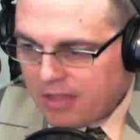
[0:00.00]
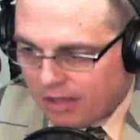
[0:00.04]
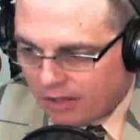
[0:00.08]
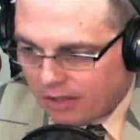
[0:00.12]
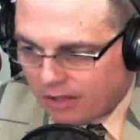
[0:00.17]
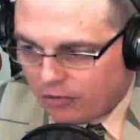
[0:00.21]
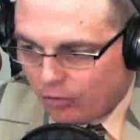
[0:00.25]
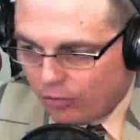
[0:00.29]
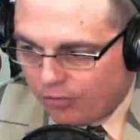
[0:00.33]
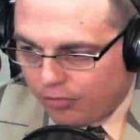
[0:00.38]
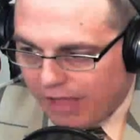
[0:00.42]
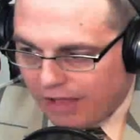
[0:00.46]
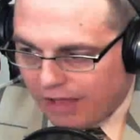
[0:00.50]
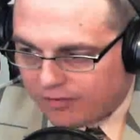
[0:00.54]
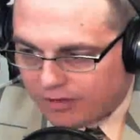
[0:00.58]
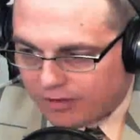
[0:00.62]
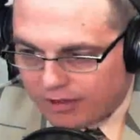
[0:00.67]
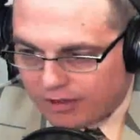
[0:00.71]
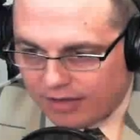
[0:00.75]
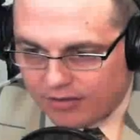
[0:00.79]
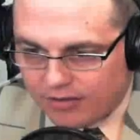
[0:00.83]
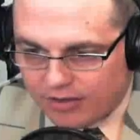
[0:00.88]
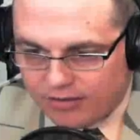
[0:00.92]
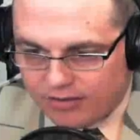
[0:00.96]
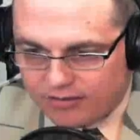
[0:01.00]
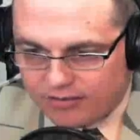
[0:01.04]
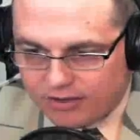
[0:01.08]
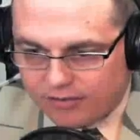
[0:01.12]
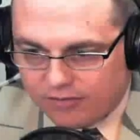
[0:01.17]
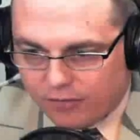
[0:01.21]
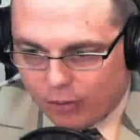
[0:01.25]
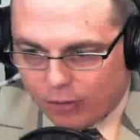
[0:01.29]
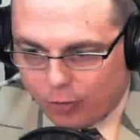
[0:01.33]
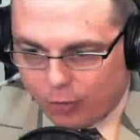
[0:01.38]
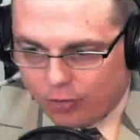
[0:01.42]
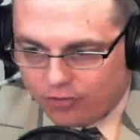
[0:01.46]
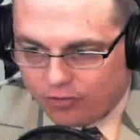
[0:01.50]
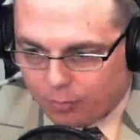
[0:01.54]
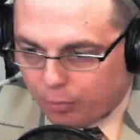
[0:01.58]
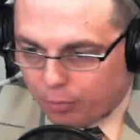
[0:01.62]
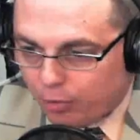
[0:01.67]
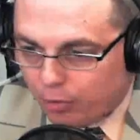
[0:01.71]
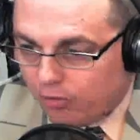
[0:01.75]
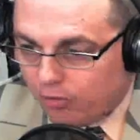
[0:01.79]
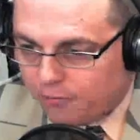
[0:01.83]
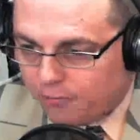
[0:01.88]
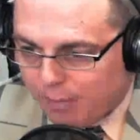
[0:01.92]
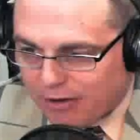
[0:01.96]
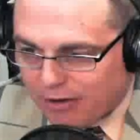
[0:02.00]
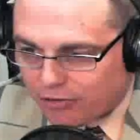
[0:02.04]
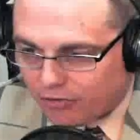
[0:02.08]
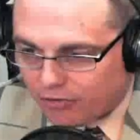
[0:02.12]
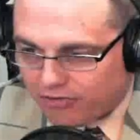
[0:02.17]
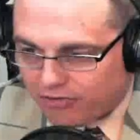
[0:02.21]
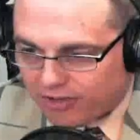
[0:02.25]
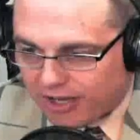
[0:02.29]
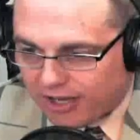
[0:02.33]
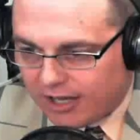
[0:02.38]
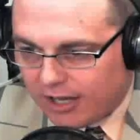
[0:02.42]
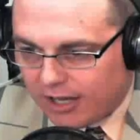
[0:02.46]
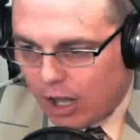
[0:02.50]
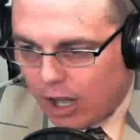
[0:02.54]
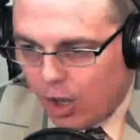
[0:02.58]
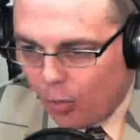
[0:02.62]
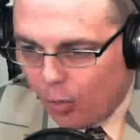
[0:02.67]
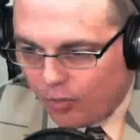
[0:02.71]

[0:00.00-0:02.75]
In 2011, city voters approved Measure C,